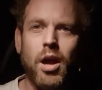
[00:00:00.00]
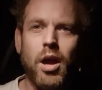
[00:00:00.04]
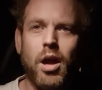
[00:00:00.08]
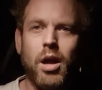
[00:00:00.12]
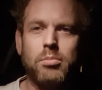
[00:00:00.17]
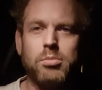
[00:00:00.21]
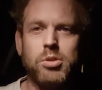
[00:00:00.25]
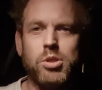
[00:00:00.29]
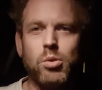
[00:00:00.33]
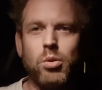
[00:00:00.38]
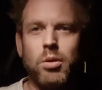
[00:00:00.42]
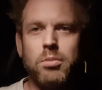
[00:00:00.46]

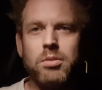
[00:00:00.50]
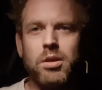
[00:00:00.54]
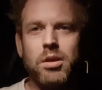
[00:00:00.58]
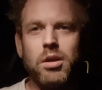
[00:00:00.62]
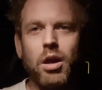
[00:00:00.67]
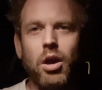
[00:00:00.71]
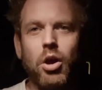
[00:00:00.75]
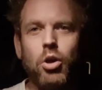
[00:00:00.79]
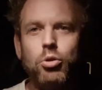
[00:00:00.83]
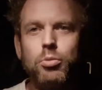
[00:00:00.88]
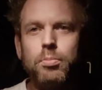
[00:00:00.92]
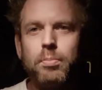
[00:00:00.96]
So I'm going
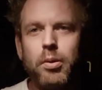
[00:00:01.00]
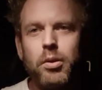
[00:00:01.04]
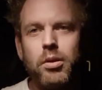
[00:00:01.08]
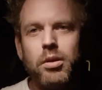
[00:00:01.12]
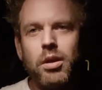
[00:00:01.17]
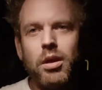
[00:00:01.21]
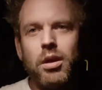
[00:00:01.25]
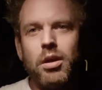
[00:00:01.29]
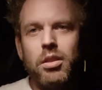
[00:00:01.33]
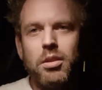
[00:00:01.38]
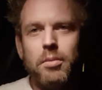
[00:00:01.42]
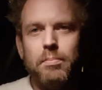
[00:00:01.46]
to
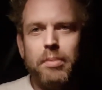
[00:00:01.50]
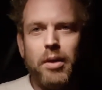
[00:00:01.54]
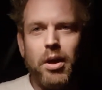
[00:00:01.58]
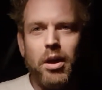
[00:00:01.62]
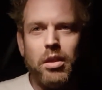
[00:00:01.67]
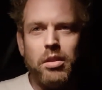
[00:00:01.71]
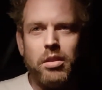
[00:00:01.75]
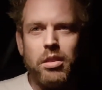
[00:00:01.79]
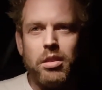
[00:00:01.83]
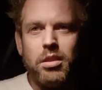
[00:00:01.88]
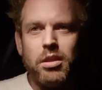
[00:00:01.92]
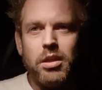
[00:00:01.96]
open at the
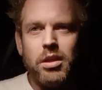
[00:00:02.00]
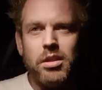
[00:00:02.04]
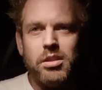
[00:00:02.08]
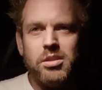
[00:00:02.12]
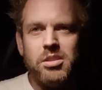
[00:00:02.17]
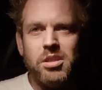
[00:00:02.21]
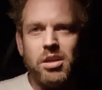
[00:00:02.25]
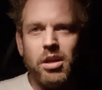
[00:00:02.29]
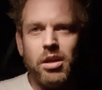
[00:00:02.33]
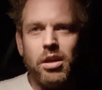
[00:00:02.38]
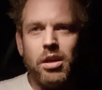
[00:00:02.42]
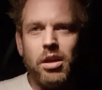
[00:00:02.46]
Barn
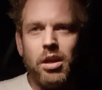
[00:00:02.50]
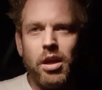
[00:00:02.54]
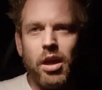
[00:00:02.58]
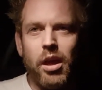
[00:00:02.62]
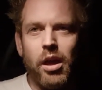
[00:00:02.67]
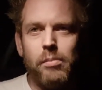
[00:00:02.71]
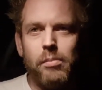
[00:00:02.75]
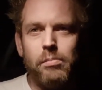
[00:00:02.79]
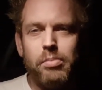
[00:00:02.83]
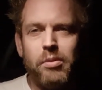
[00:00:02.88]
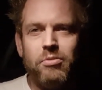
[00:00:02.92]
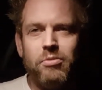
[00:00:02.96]
Theatre
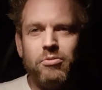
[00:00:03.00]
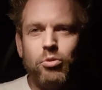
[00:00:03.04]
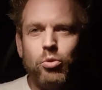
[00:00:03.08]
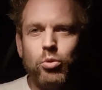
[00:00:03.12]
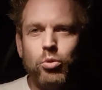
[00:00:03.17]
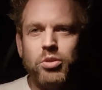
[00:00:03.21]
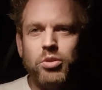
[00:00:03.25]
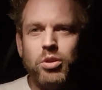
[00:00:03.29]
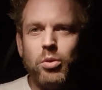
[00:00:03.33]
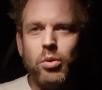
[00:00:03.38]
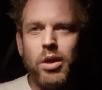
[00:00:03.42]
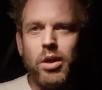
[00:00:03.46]

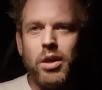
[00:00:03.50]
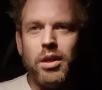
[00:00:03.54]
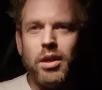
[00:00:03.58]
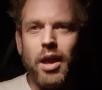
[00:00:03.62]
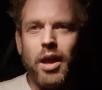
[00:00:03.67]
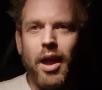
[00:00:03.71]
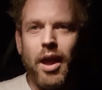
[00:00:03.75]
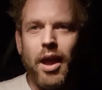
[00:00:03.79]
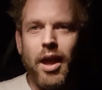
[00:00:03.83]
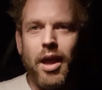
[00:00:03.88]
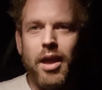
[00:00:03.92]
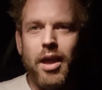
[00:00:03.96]
before doing
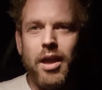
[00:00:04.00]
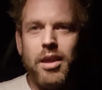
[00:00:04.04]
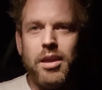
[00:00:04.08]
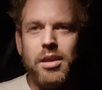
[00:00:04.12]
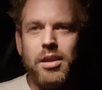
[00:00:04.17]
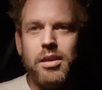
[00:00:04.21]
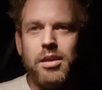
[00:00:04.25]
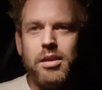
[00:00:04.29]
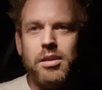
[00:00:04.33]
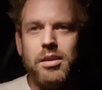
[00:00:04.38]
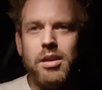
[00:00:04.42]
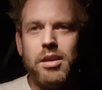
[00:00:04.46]

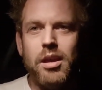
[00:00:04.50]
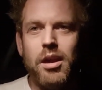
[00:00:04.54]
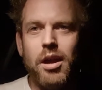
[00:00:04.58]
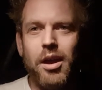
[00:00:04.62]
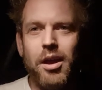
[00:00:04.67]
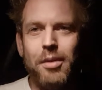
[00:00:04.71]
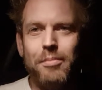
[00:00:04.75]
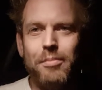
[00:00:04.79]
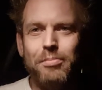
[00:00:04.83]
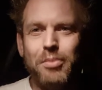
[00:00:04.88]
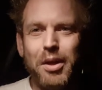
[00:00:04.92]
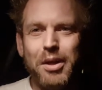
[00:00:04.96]
a
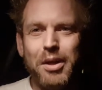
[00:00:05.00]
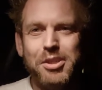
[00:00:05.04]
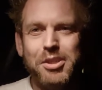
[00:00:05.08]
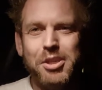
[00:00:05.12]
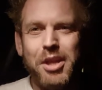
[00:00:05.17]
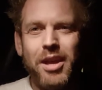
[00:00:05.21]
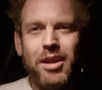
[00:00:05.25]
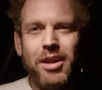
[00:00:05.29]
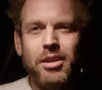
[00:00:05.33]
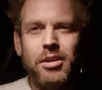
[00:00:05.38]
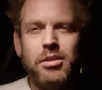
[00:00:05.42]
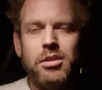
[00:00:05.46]

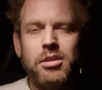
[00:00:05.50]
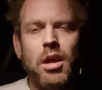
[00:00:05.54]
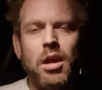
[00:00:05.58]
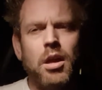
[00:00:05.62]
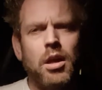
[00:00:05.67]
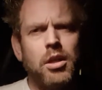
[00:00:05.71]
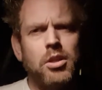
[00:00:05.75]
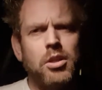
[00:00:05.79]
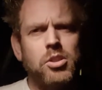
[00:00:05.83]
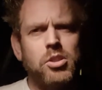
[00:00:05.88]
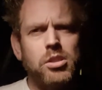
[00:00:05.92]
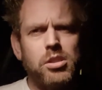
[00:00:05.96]
second,
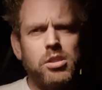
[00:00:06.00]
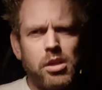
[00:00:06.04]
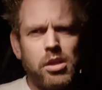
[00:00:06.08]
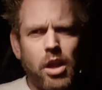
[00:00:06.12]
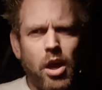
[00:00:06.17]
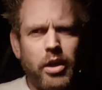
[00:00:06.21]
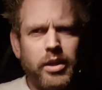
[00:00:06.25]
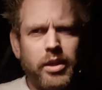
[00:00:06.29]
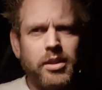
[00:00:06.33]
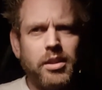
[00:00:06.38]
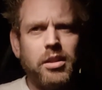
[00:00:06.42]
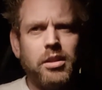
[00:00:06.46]

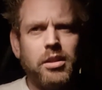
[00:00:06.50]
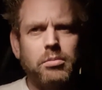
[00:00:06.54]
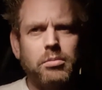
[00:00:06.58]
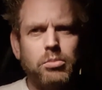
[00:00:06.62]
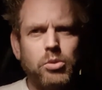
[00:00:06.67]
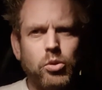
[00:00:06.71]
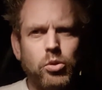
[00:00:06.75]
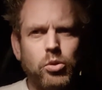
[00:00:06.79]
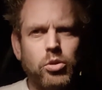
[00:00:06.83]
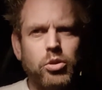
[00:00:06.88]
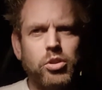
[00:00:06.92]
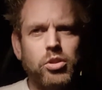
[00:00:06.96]
slightly
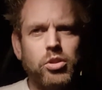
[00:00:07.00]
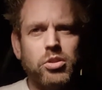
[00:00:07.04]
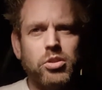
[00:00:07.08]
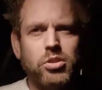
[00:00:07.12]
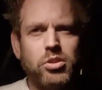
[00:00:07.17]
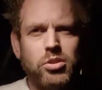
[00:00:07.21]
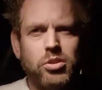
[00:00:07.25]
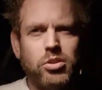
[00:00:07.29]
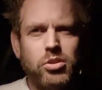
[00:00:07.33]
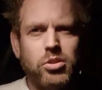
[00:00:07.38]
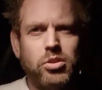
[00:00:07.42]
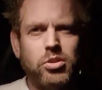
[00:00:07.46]
more
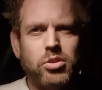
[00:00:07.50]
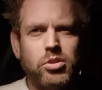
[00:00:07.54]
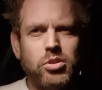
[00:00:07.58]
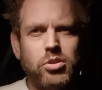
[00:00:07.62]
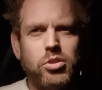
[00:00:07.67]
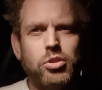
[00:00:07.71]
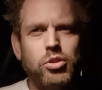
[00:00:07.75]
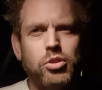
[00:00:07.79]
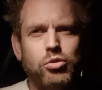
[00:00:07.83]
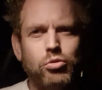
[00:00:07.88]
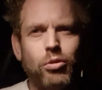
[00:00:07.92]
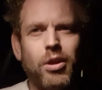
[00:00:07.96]

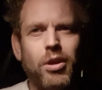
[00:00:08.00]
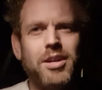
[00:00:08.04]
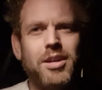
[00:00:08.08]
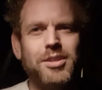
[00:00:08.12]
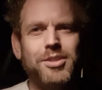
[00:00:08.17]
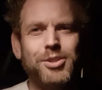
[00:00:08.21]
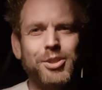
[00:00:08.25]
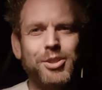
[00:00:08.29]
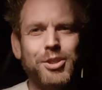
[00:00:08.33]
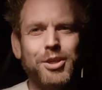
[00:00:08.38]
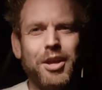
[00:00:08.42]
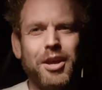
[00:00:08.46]

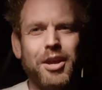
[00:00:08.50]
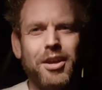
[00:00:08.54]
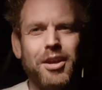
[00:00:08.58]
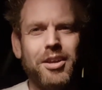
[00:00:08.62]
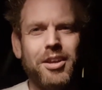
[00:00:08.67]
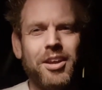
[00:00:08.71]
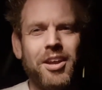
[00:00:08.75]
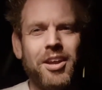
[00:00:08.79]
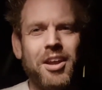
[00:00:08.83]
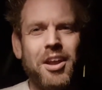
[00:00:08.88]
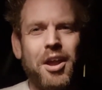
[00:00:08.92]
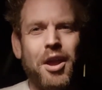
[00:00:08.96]
strange
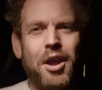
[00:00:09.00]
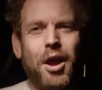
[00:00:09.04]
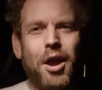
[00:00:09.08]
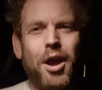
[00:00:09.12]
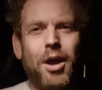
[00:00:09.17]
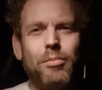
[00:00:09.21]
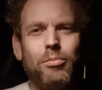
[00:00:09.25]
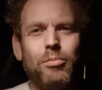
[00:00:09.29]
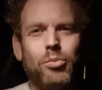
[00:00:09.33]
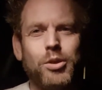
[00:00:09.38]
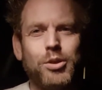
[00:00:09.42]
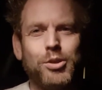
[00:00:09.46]
gig,
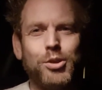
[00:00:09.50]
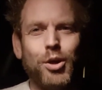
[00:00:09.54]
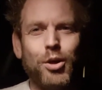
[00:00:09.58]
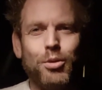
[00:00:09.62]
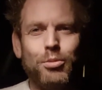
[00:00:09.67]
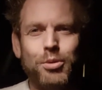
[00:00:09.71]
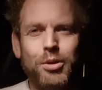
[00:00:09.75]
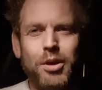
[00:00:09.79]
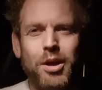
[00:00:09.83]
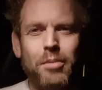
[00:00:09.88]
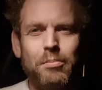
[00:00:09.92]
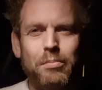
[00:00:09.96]
which I
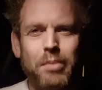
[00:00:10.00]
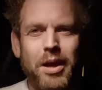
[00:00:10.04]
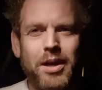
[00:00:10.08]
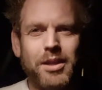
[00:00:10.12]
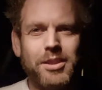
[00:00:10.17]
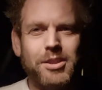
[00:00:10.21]
will come back